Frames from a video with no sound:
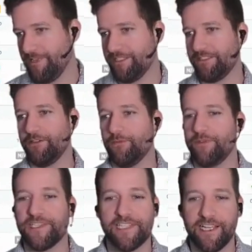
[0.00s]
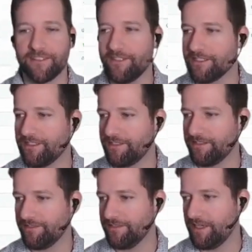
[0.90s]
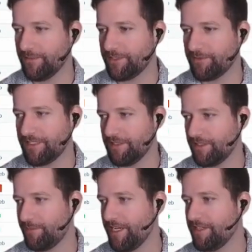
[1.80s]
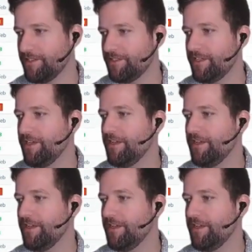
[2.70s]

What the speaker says: And so when the tech logs in, comes straight to this page.